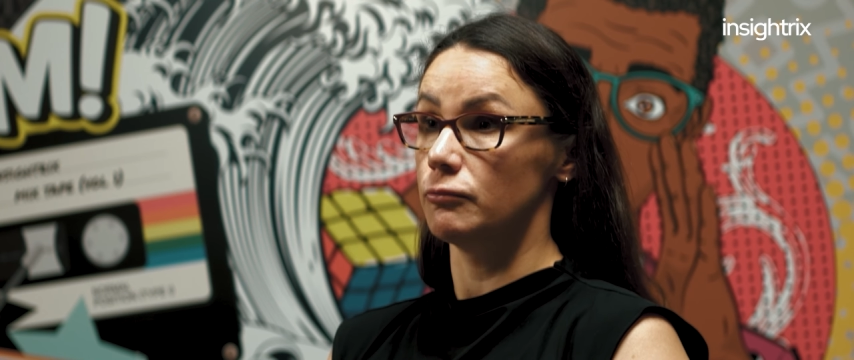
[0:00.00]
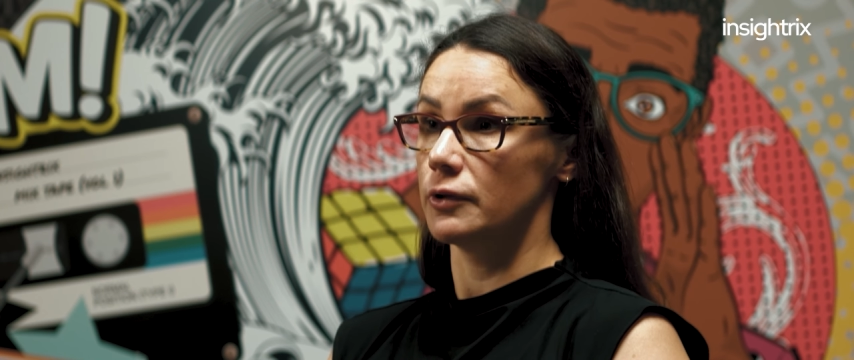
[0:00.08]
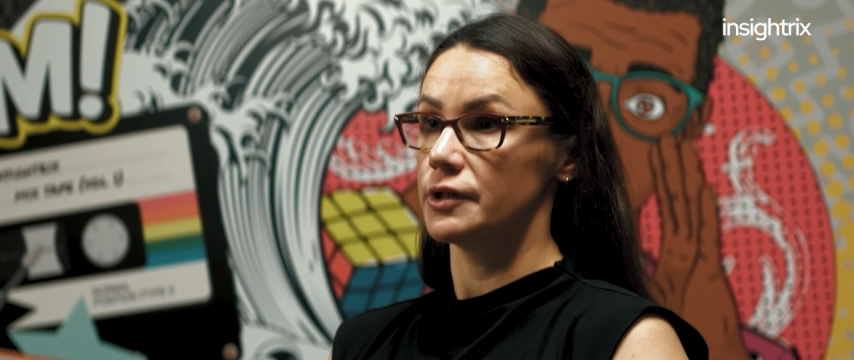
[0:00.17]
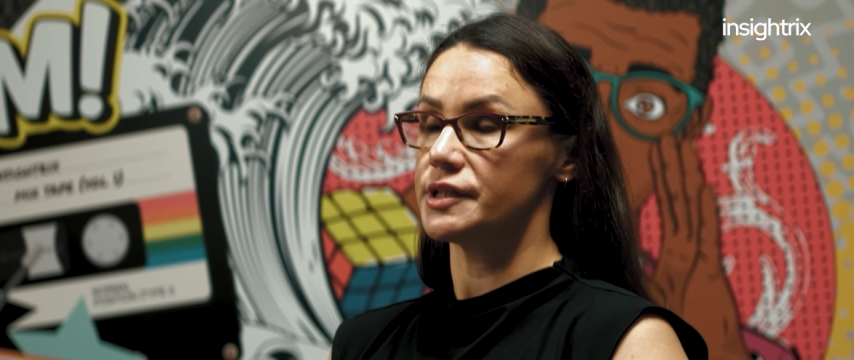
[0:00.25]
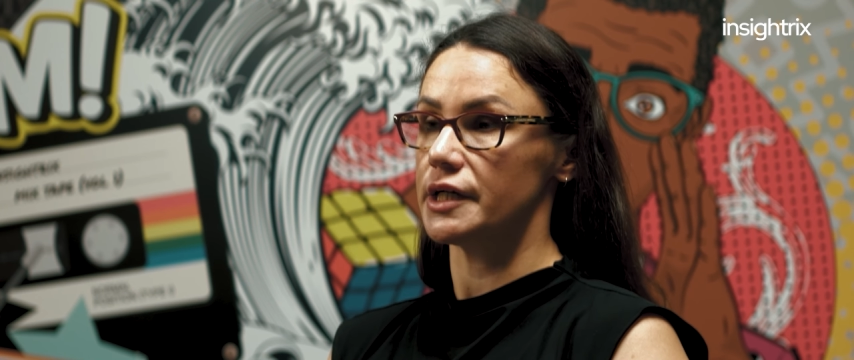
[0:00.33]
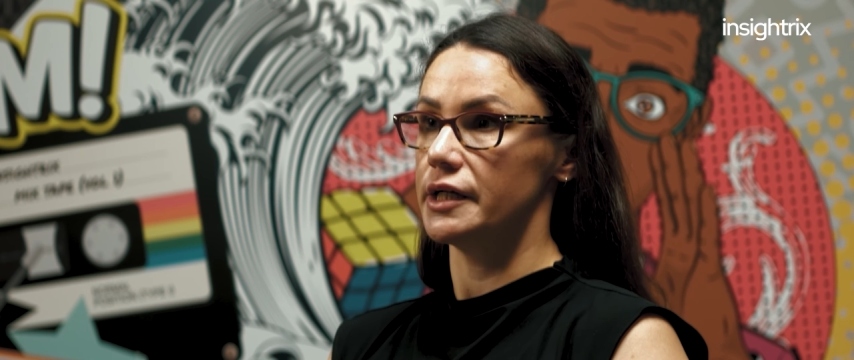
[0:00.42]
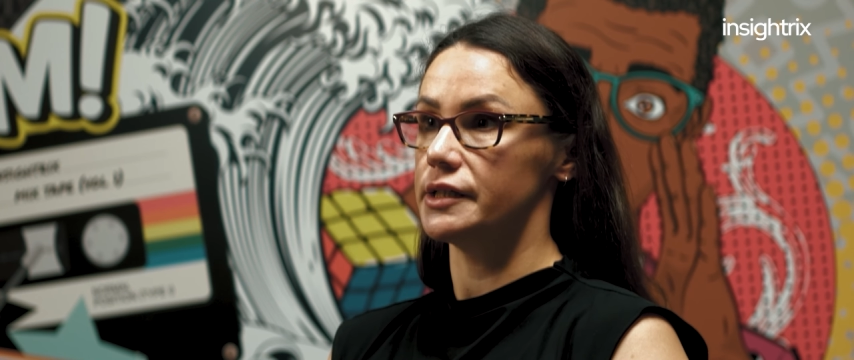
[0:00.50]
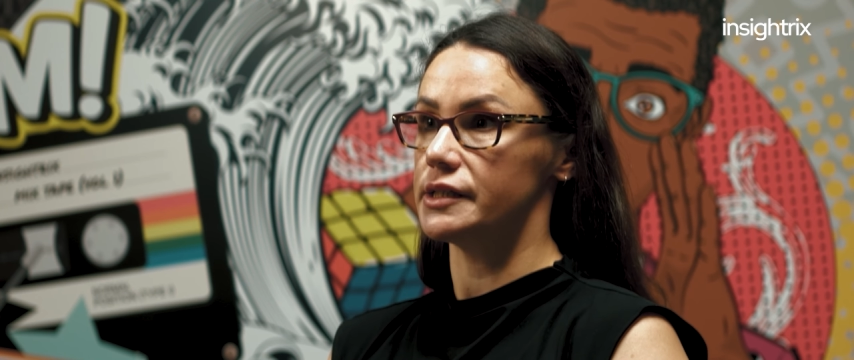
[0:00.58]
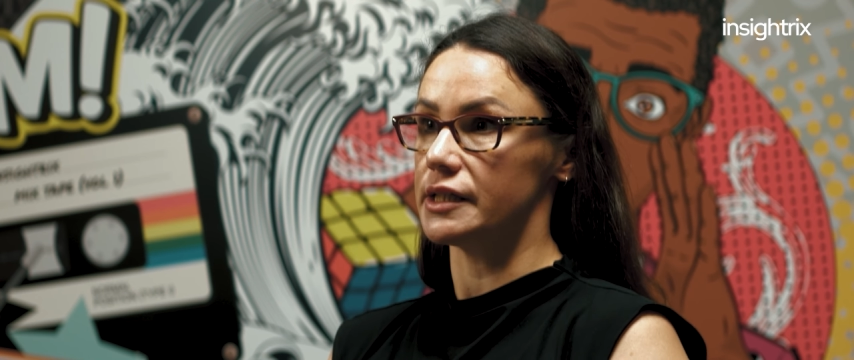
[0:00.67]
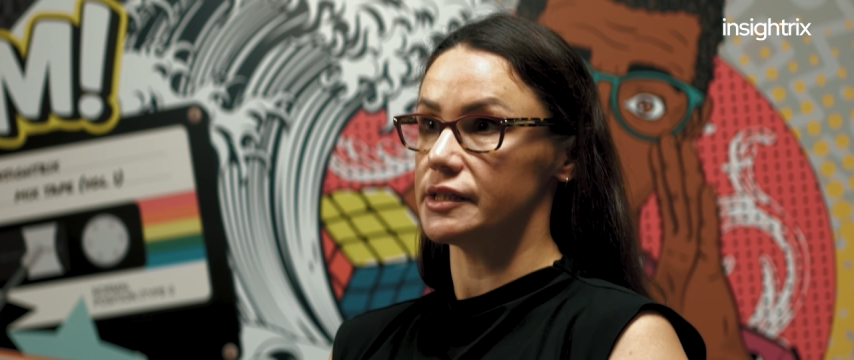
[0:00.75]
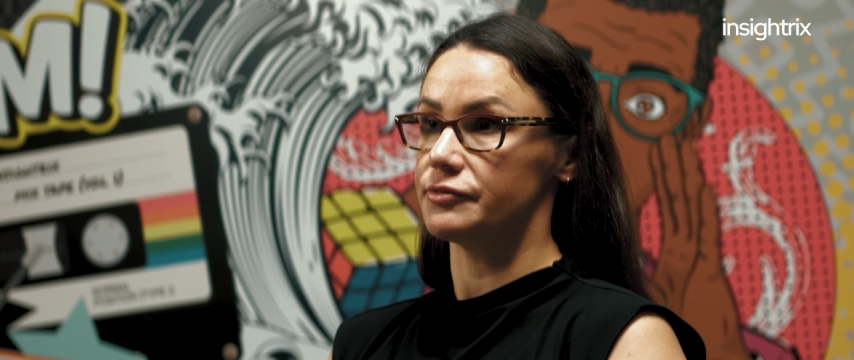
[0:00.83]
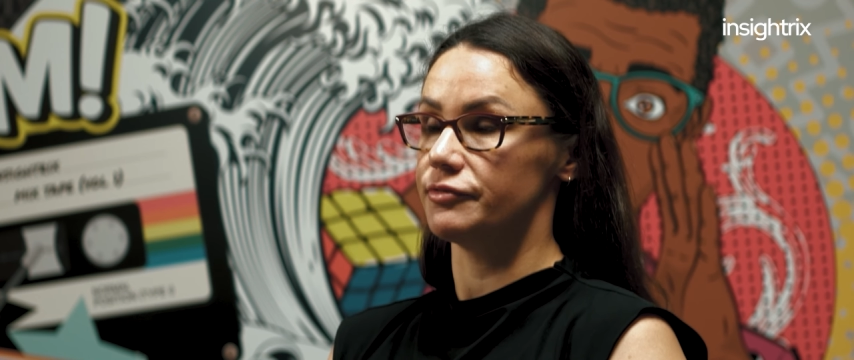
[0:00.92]
weren't
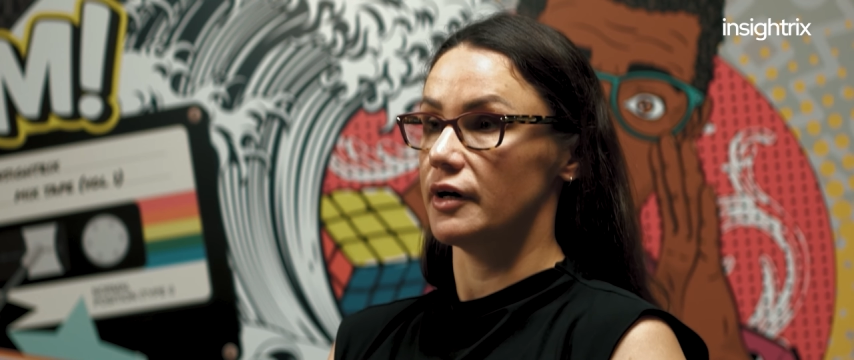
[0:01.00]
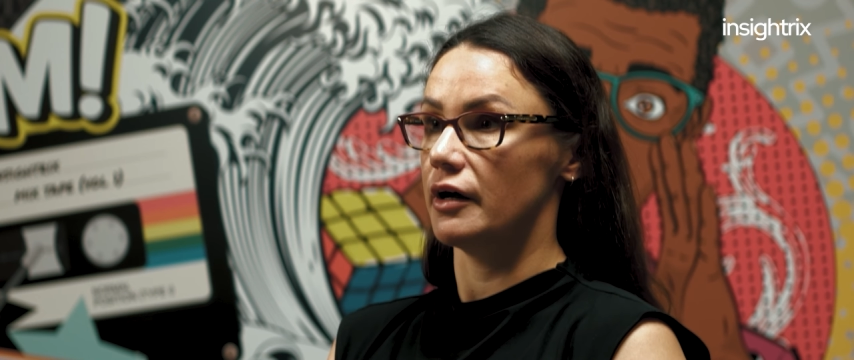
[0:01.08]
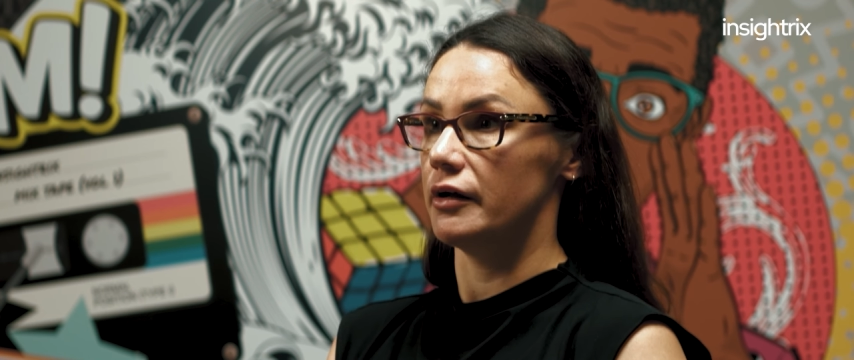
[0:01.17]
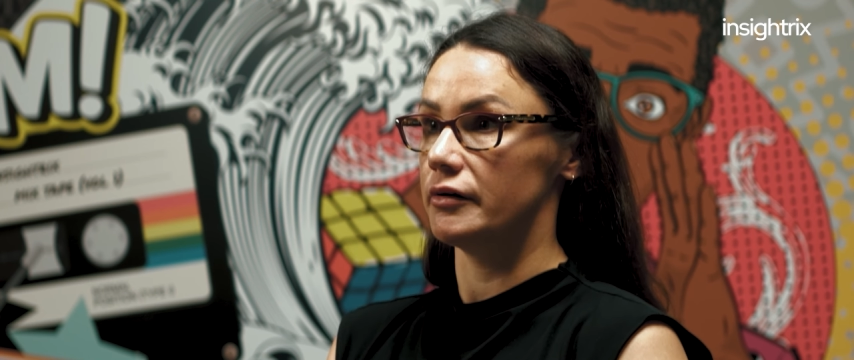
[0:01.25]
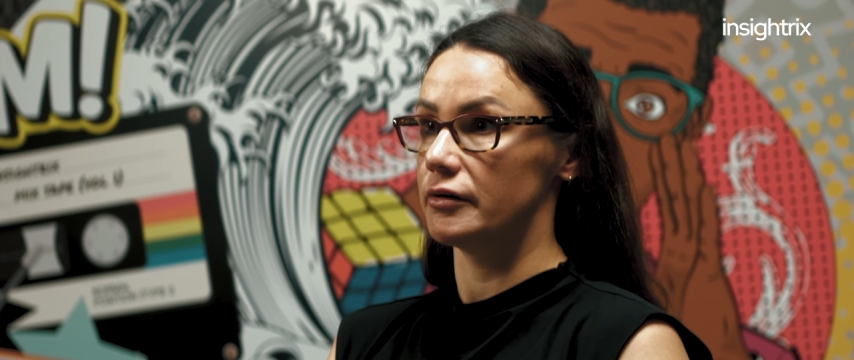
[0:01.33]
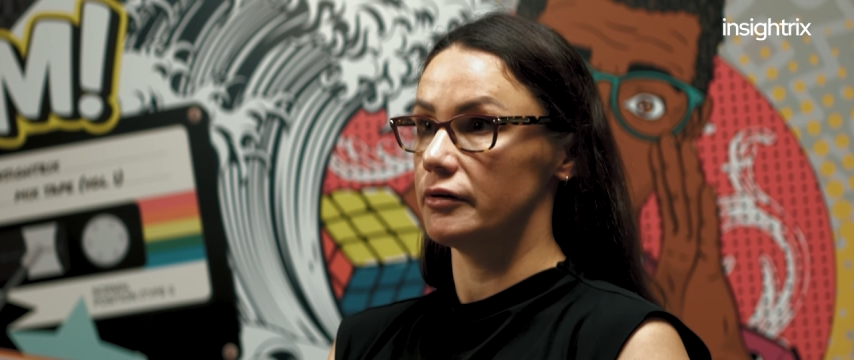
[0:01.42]
identified